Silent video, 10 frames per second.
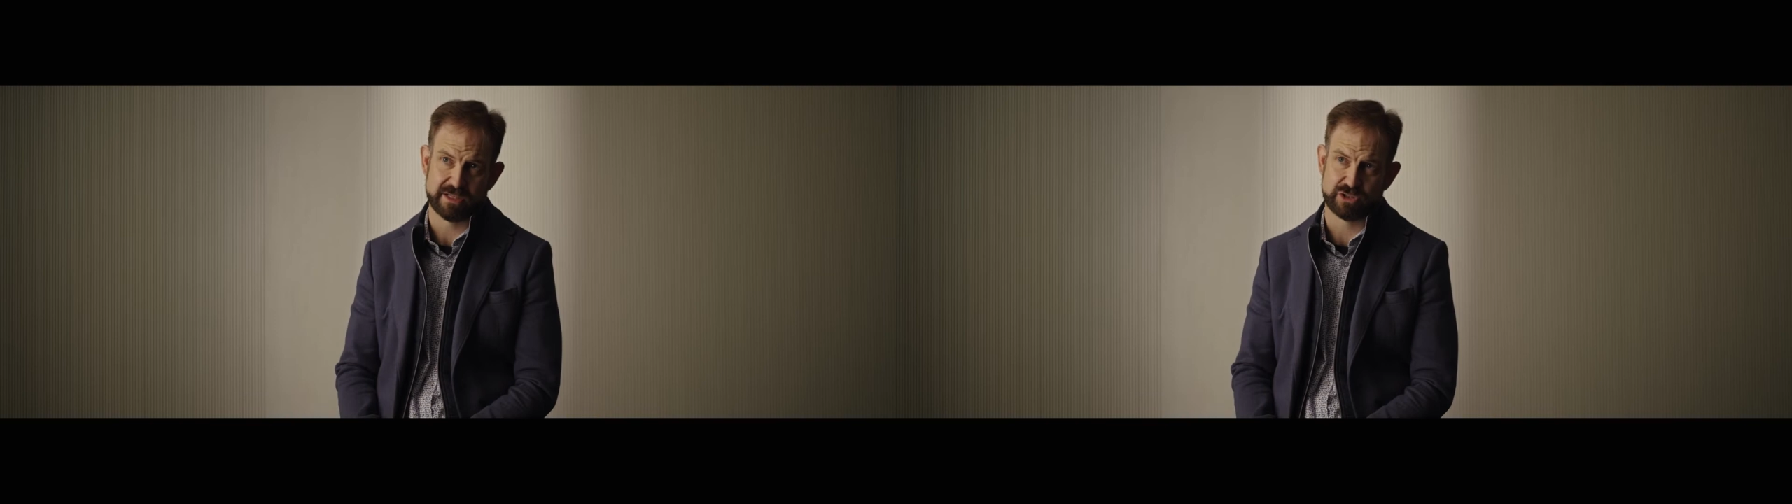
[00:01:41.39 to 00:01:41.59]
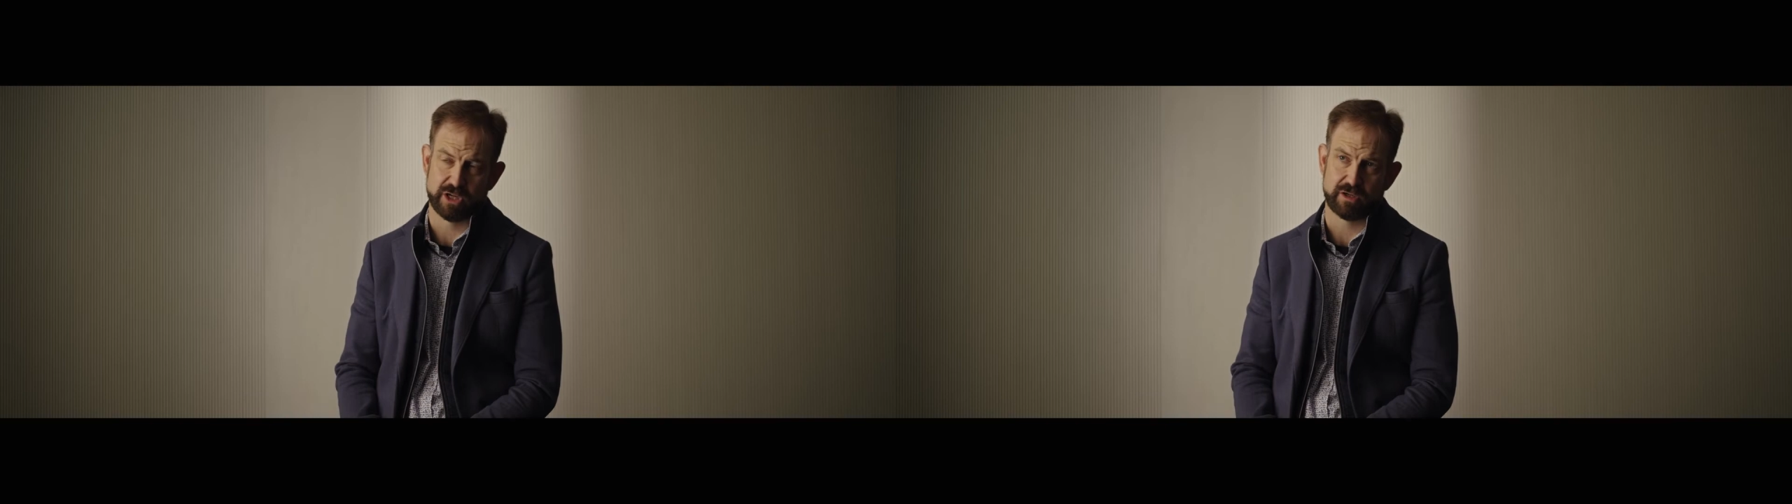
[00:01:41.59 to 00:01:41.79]

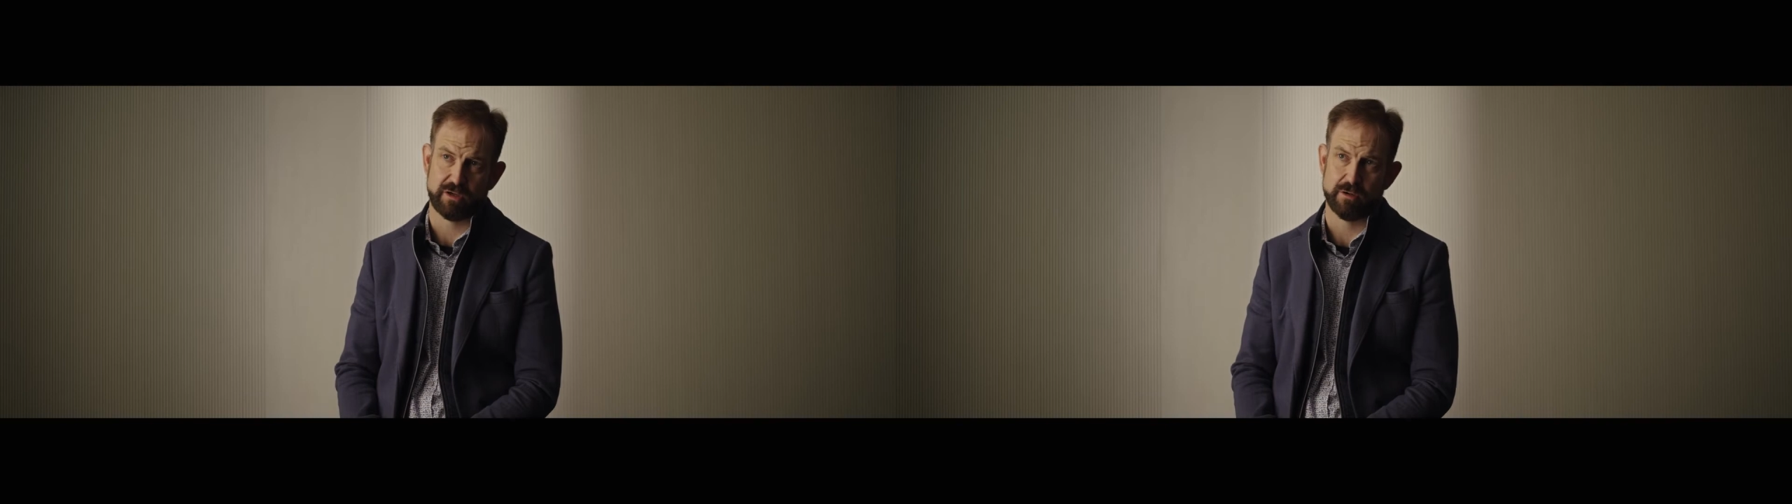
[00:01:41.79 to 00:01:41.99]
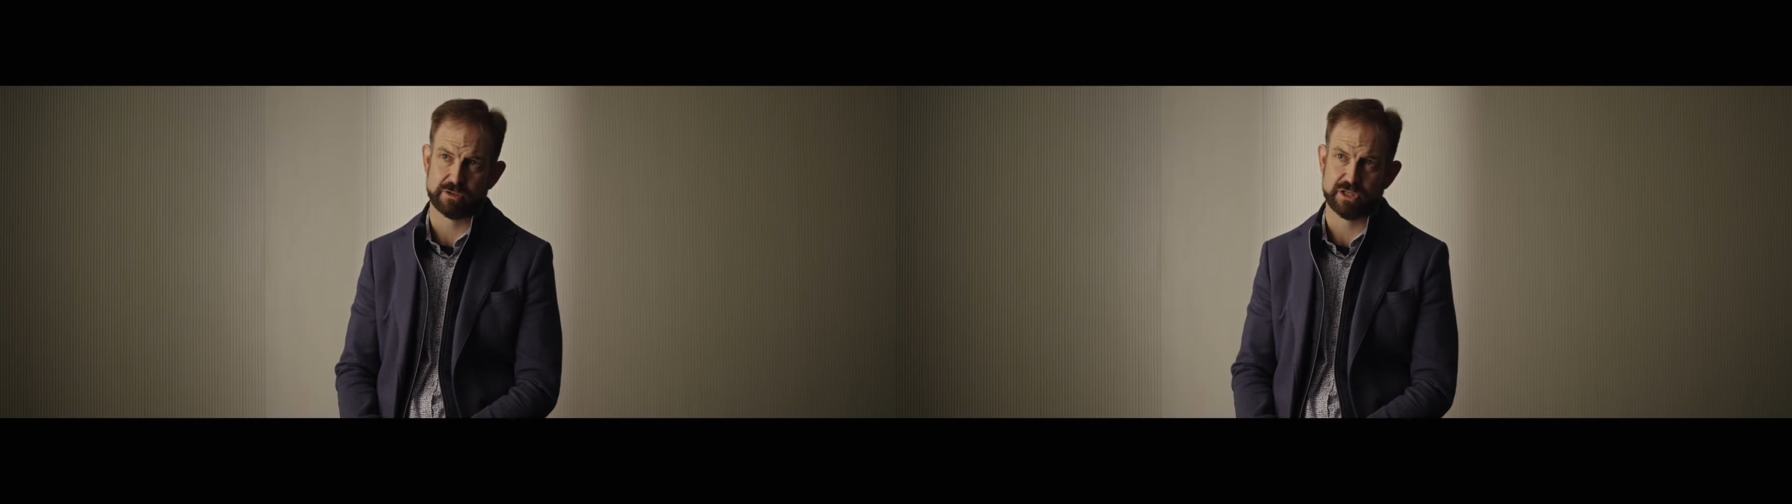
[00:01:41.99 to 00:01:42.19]
that's the
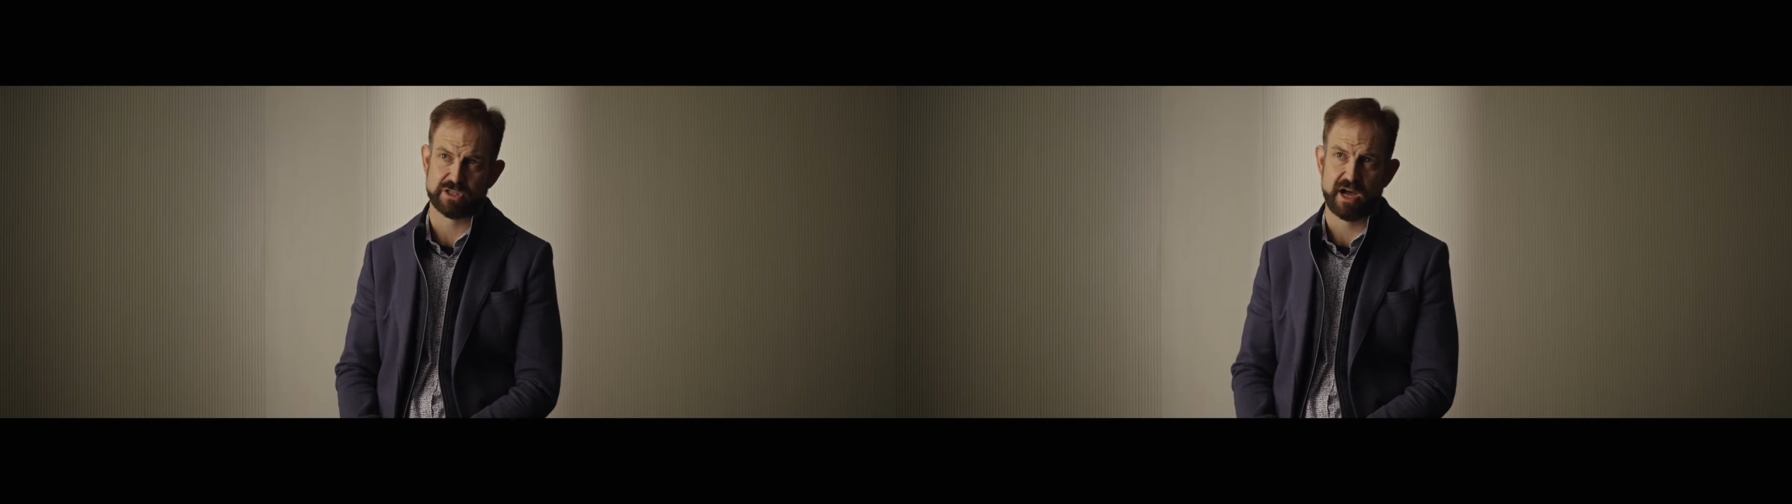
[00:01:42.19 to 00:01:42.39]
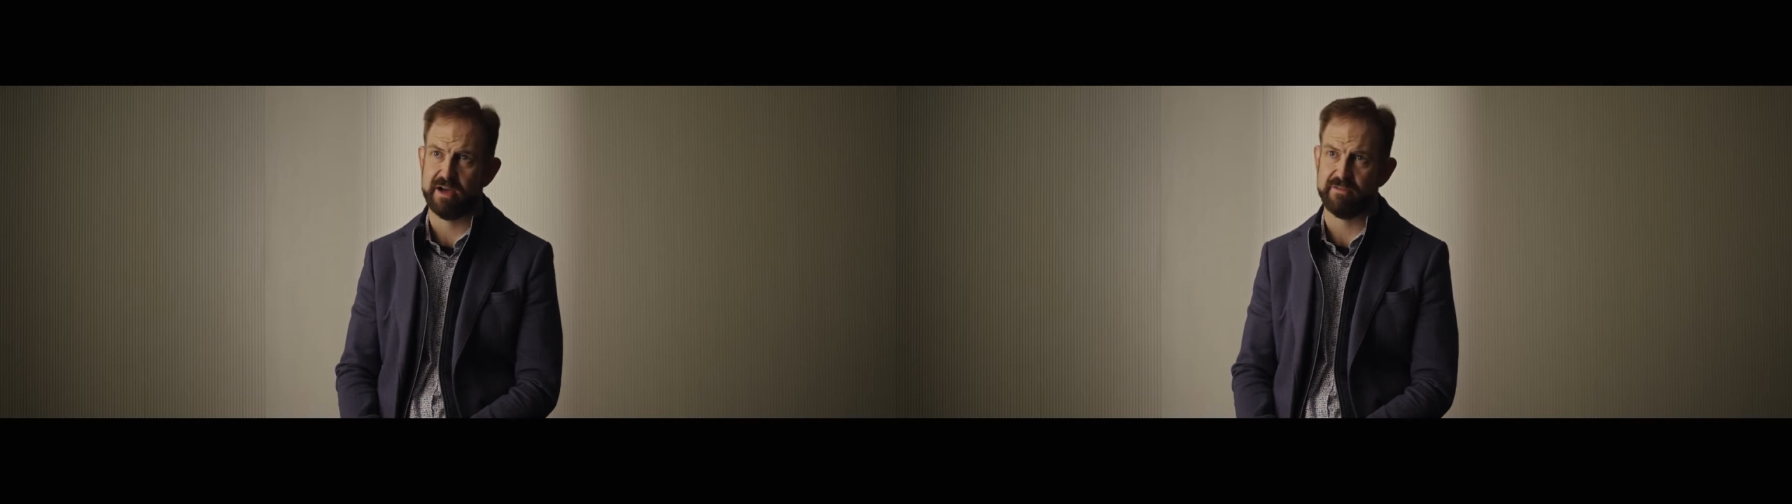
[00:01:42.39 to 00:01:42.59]
closest
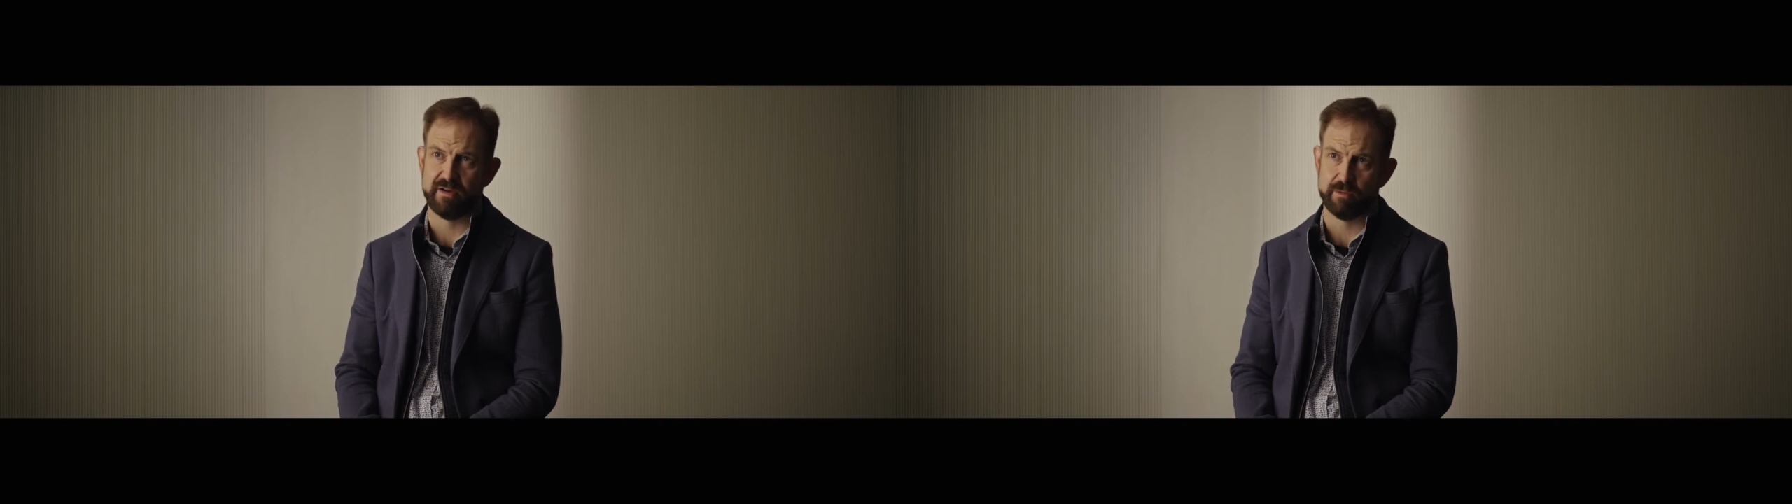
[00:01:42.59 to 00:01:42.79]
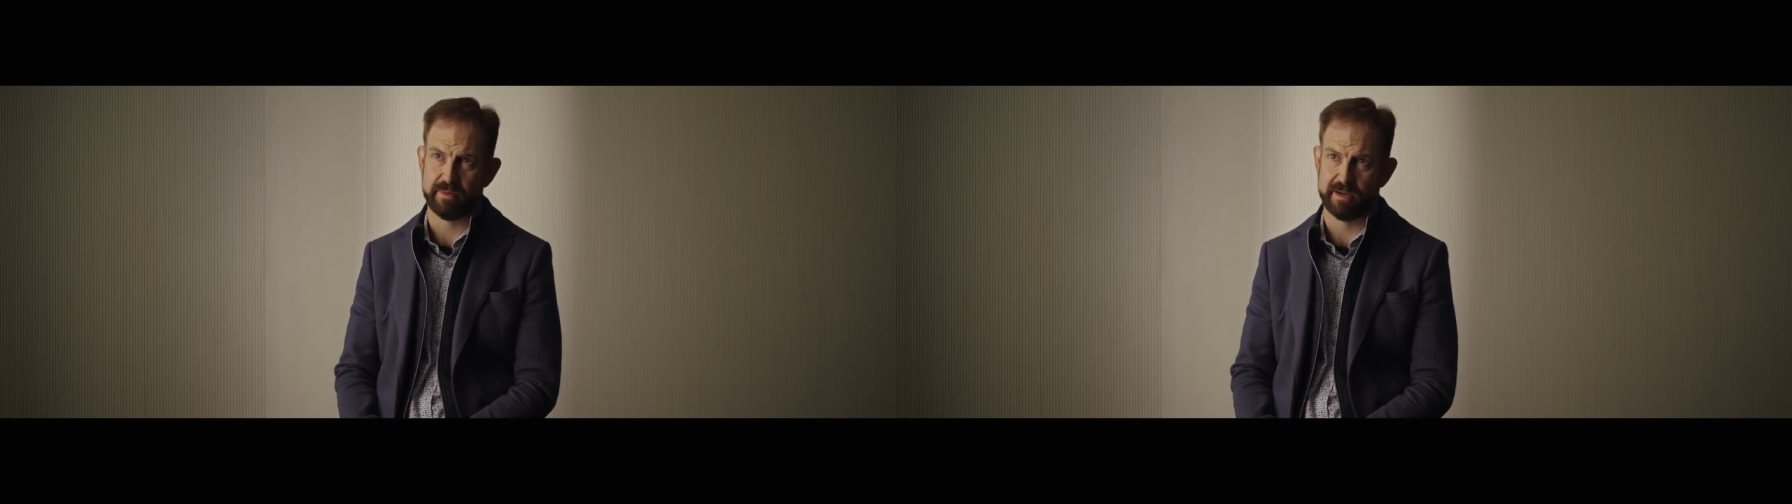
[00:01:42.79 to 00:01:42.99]
I've
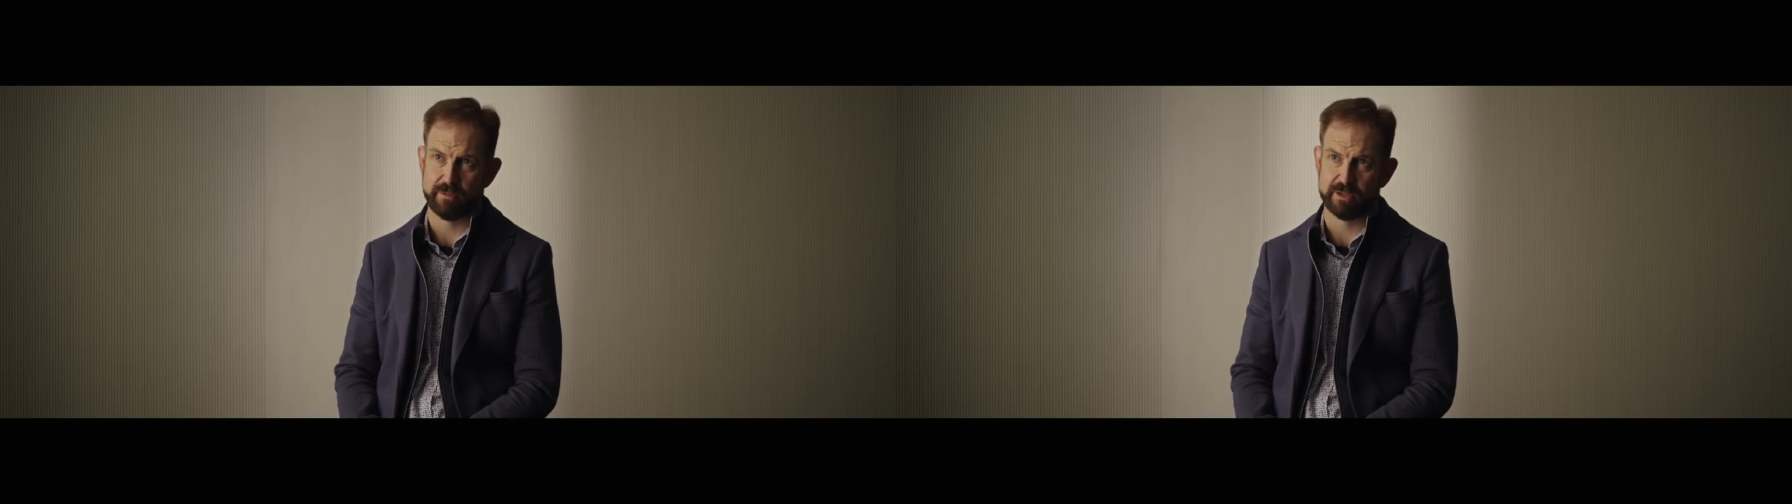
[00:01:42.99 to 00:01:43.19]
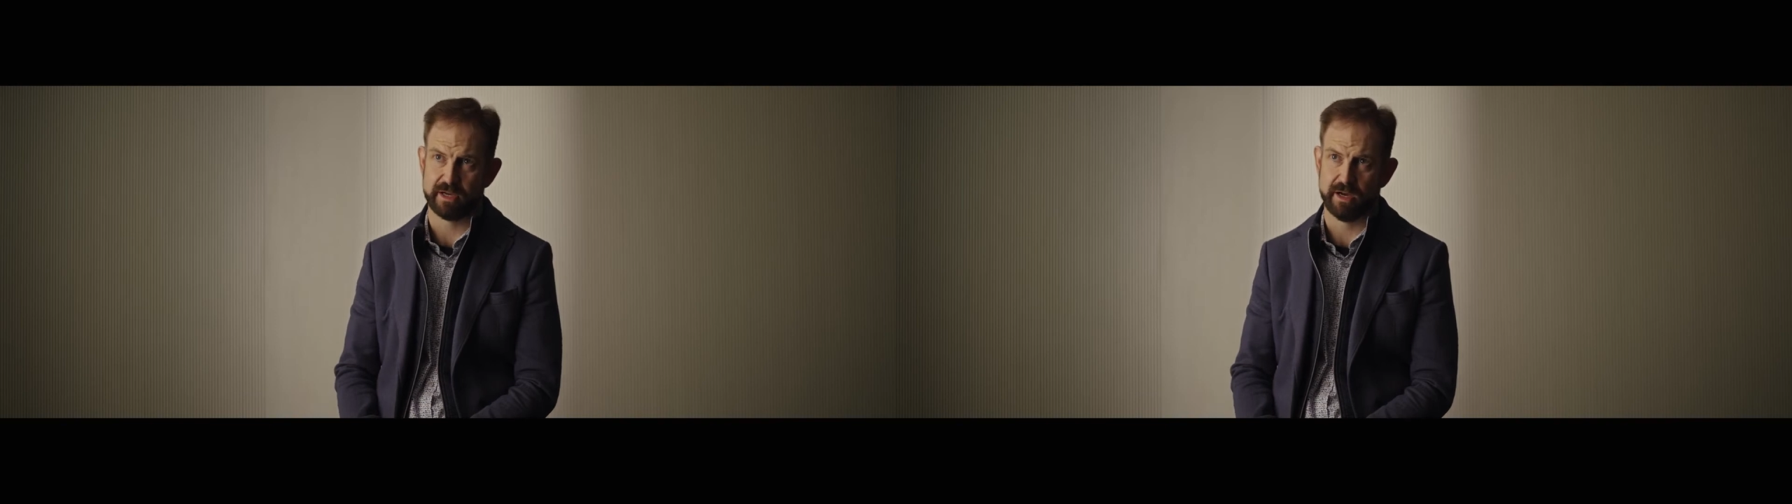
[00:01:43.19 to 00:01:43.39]
ever been
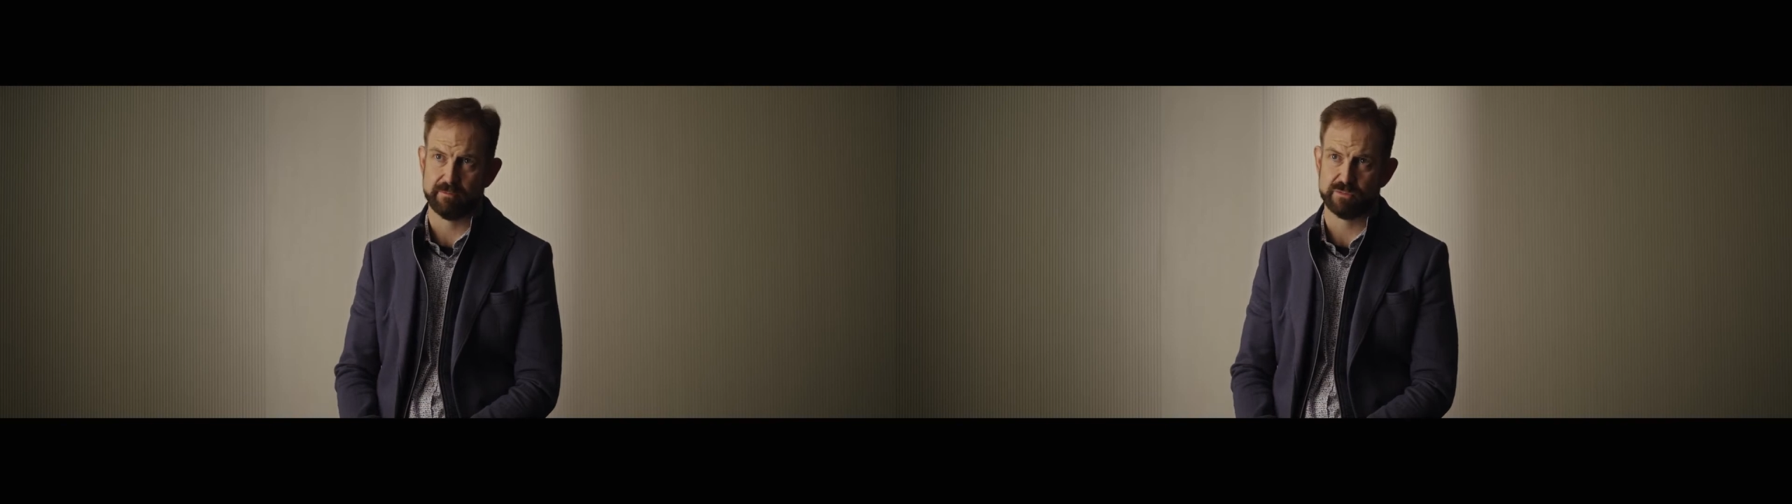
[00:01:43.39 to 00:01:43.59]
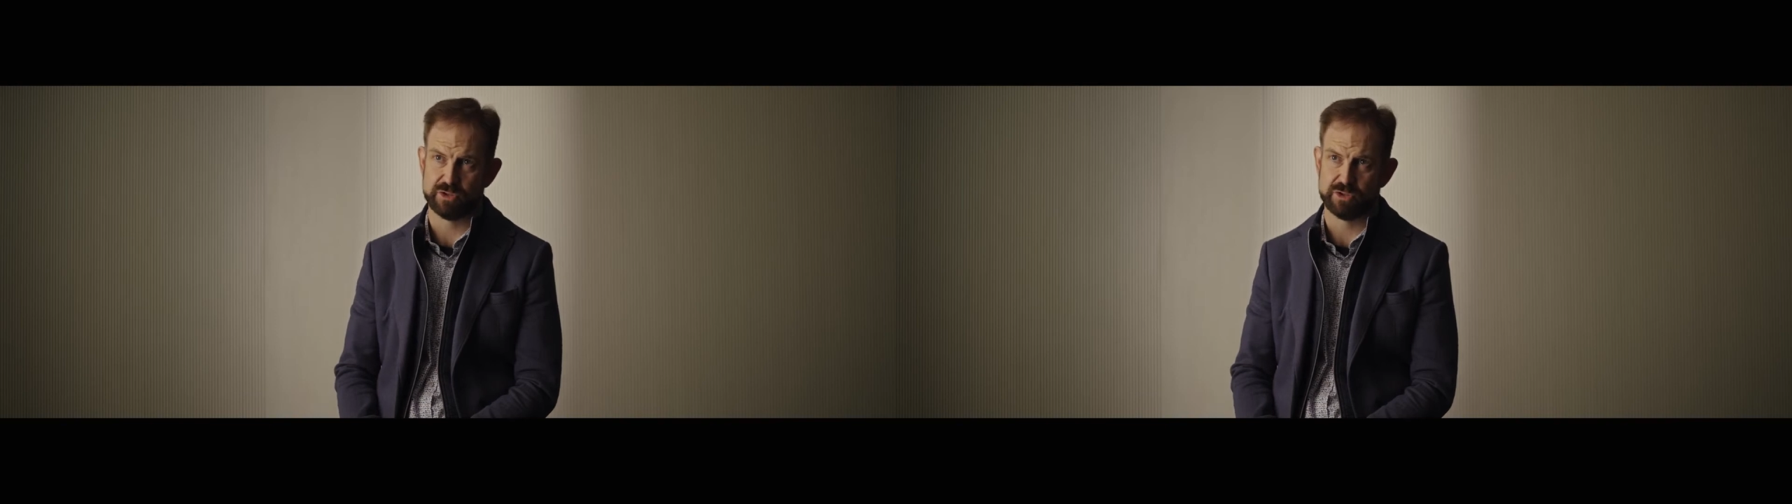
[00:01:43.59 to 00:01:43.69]
able to come